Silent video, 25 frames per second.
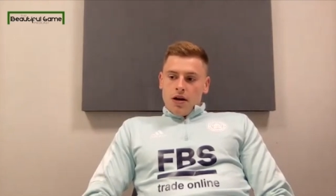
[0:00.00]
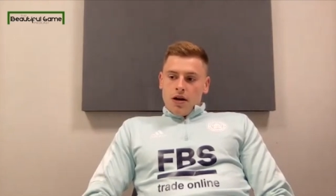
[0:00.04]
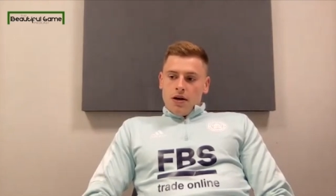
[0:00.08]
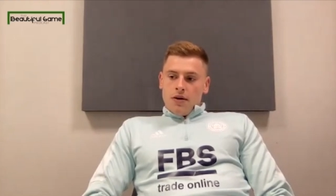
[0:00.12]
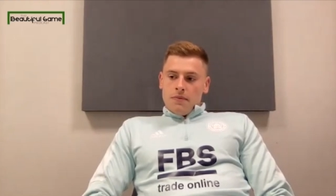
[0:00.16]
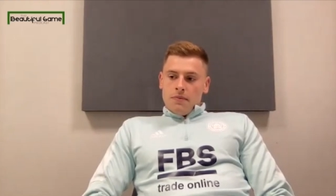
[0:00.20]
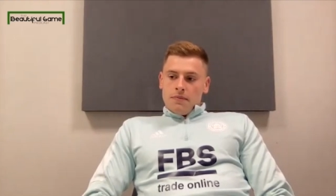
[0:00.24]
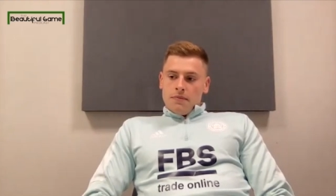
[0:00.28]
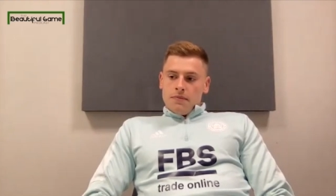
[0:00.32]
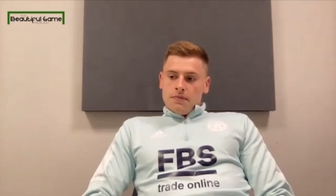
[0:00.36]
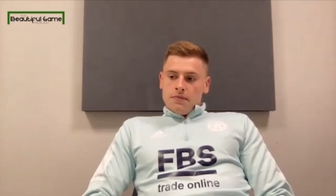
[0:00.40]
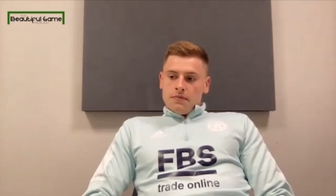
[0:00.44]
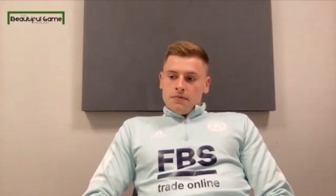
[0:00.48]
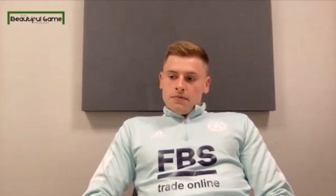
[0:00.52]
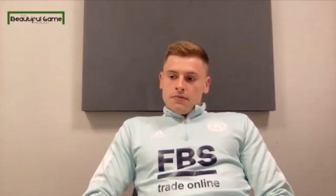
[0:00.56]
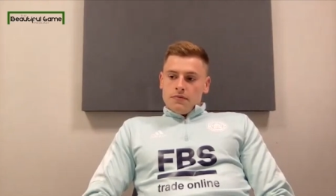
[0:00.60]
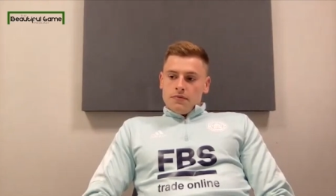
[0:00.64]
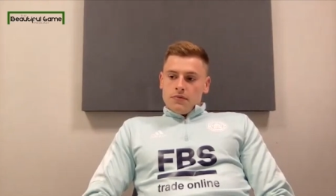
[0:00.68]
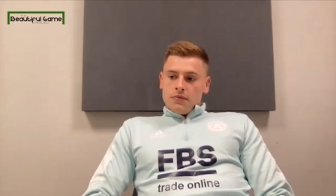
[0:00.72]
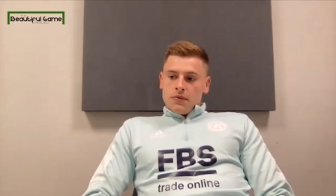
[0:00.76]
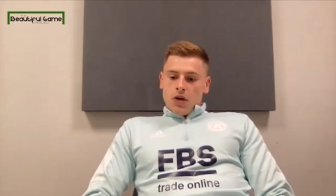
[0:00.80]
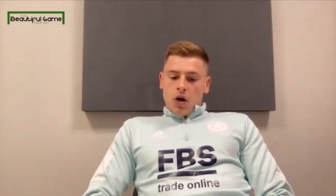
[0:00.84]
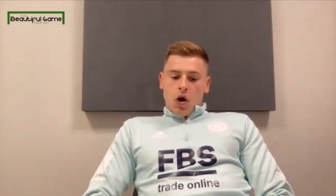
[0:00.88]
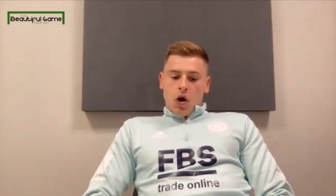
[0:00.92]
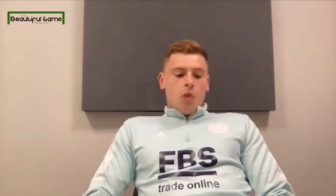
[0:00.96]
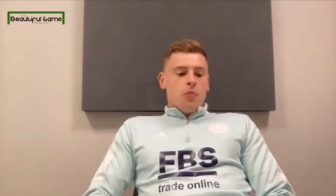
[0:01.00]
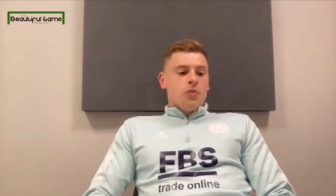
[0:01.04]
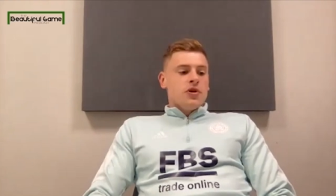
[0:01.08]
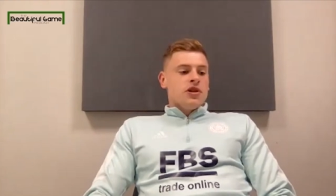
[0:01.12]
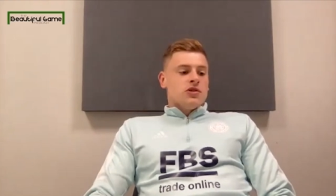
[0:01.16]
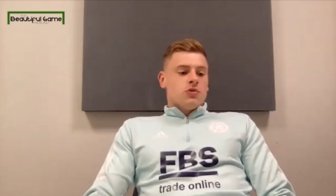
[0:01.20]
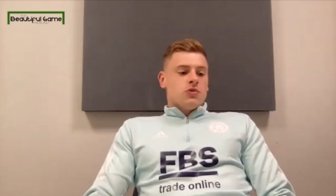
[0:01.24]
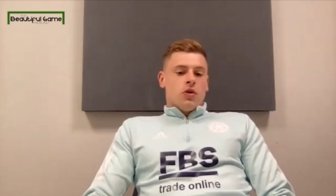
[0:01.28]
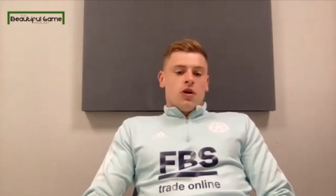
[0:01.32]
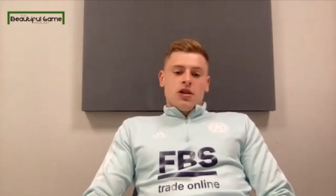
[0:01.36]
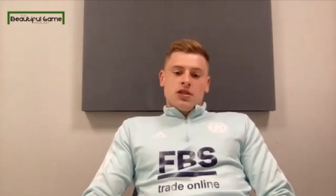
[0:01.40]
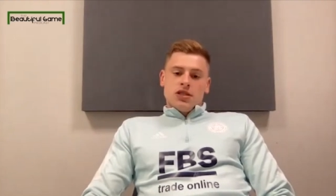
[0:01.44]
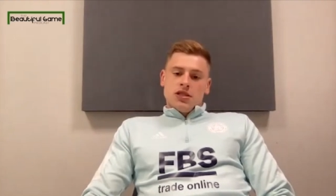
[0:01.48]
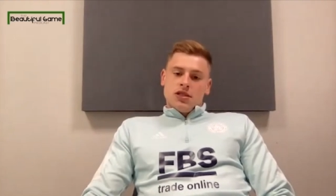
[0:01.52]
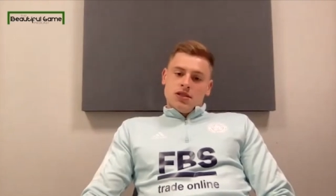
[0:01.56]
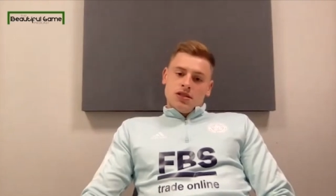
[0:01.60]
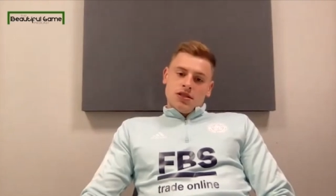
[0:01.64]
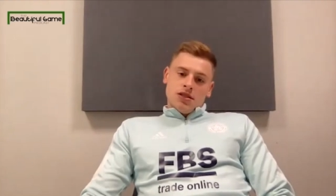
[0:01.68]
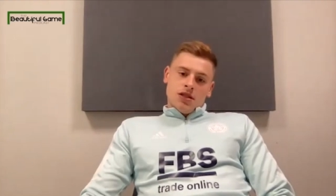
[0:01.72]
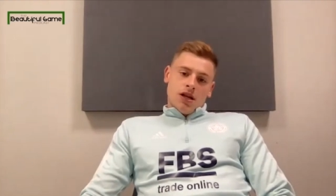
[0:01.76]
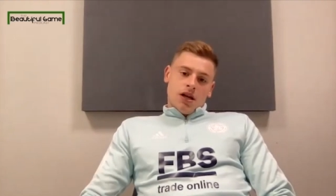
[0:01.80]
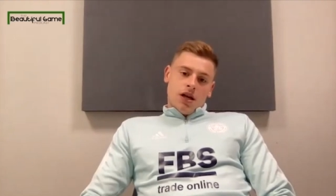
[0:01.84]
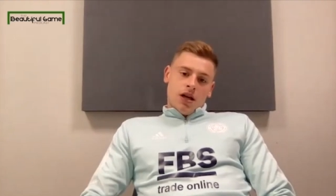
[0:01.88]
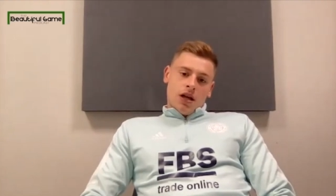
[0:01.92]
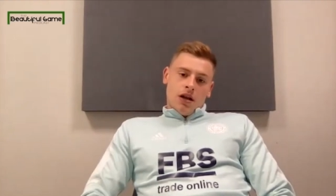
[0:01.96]
Um, hobbies
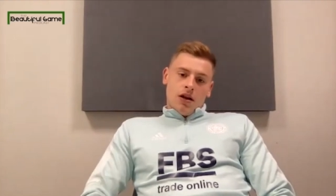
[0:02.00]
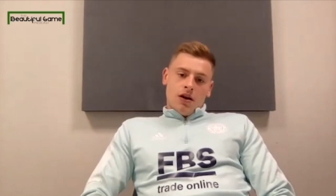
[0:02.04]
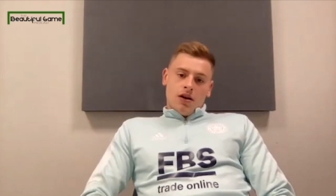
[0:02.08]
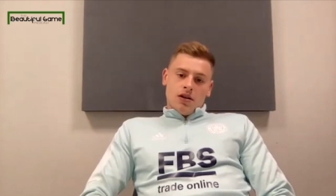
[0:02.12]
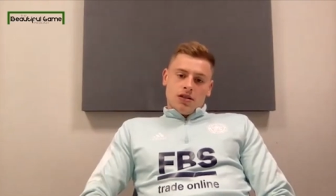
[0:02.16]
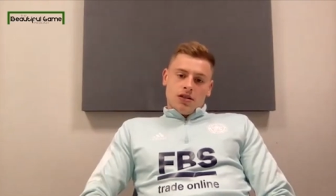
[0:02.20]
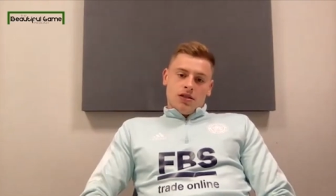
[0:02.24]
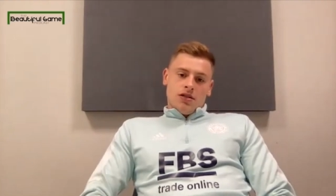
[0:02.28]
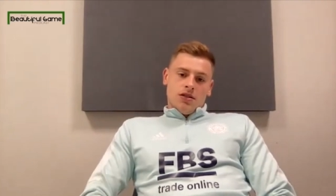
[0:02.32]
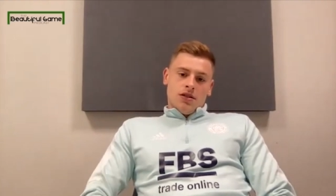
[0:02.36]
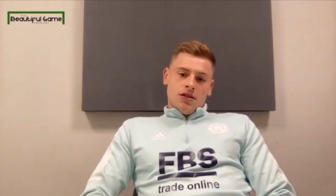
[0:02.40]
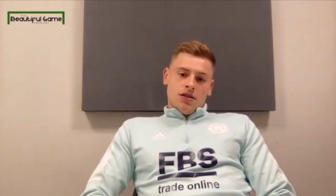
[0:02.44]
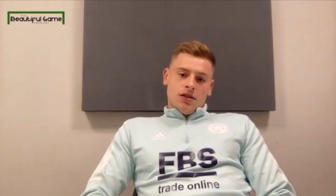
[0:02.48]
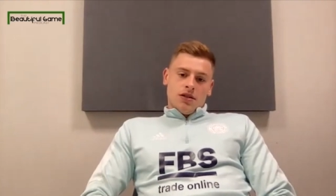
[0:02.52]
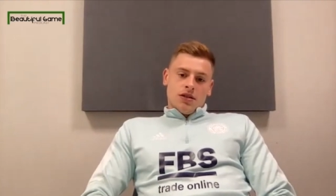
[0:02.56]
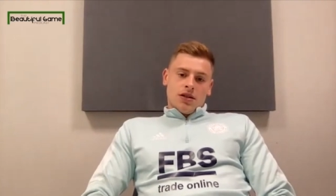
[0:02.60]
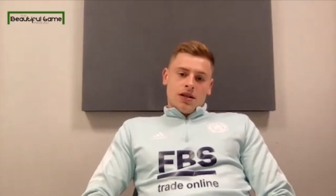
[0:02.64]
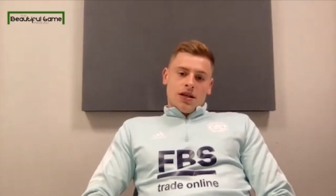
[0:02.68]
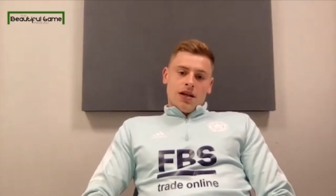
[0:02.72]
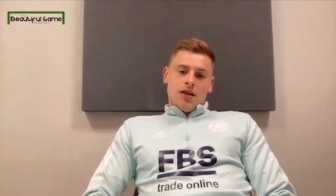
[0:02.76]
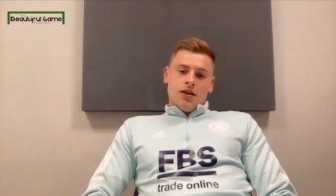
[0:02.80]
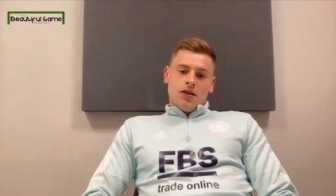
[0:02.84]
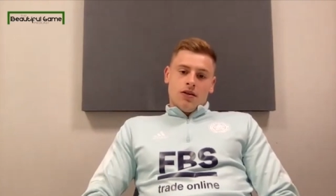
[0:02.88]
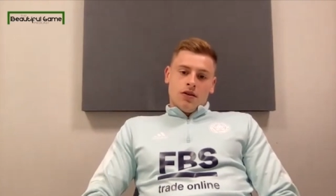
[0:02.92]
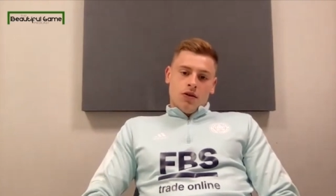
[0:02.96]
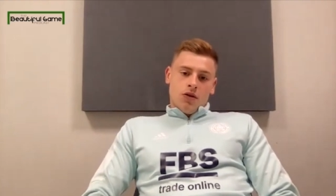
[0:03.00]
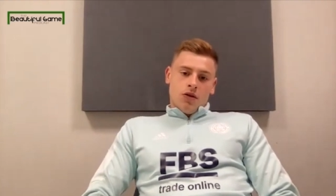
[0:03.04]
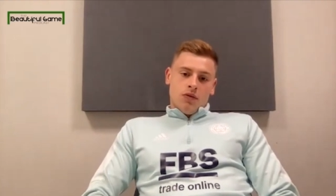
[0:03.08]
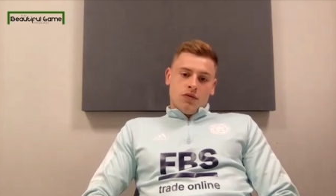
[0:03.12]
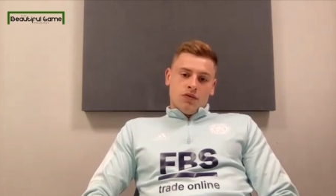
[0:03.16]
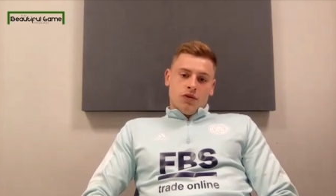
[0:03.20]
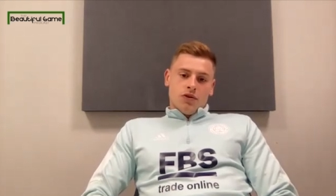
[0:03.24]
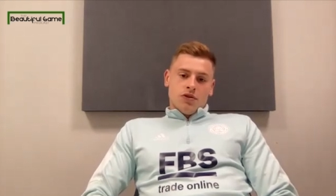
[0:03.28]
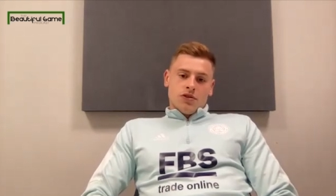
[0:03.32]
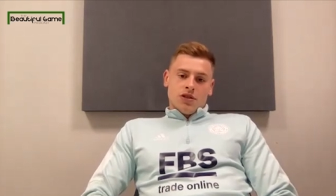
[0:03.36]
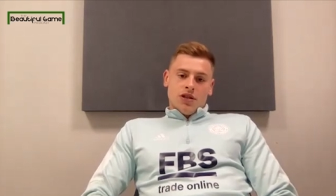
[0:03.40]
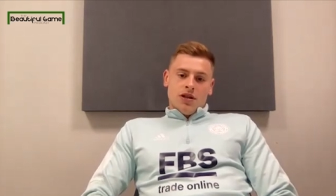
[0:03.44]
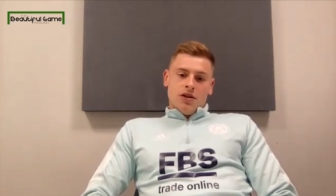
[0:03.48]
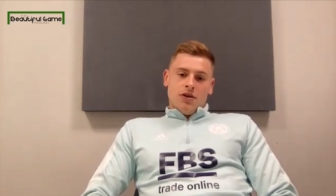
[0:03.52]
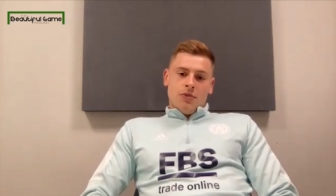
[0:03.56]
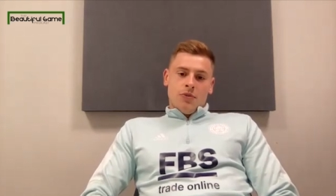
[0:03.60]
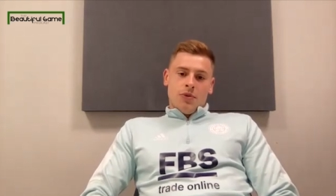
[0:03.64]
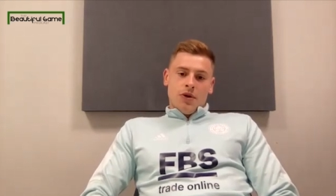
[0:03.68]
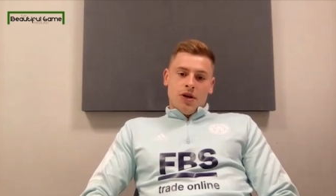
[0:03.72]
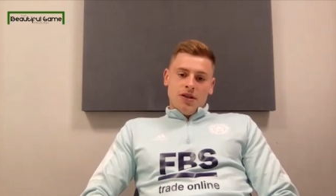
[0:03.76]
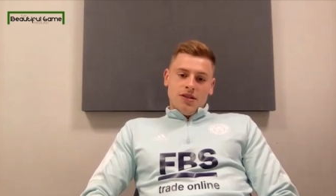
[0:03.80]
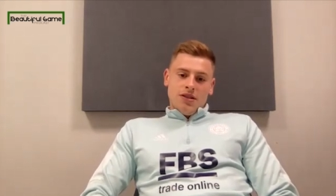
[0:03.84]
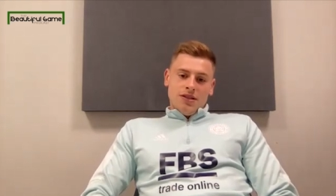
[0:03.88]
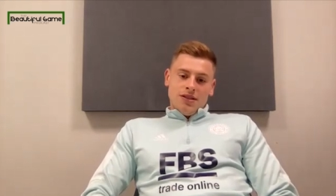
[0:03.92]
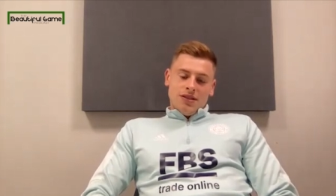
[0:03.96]
wise, I like to get on the golf course a
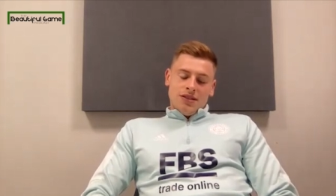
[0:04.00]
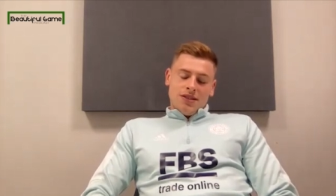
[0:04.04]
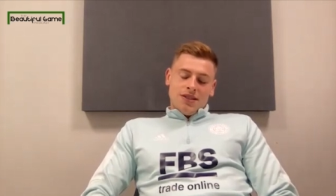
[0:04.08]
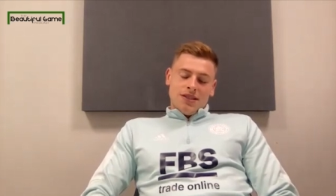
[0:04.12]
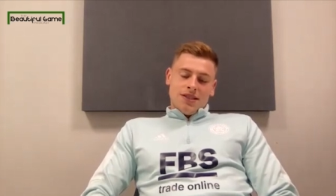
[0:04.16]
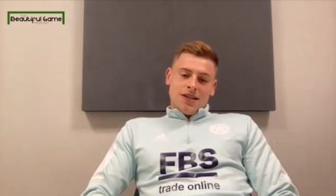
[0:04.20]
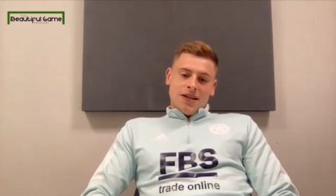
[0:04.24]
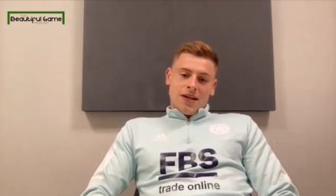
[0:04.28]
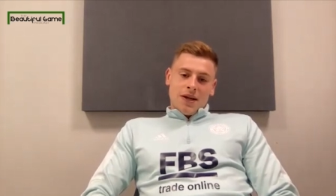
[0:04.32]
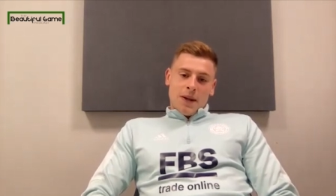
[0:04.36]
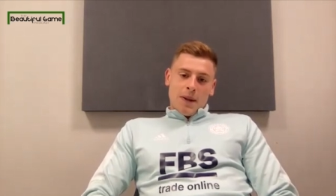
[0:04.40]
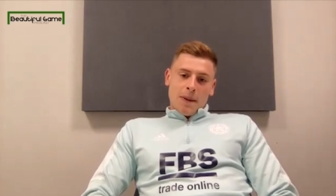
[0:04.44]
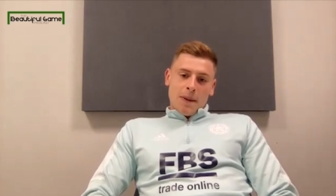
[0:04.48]
little bit.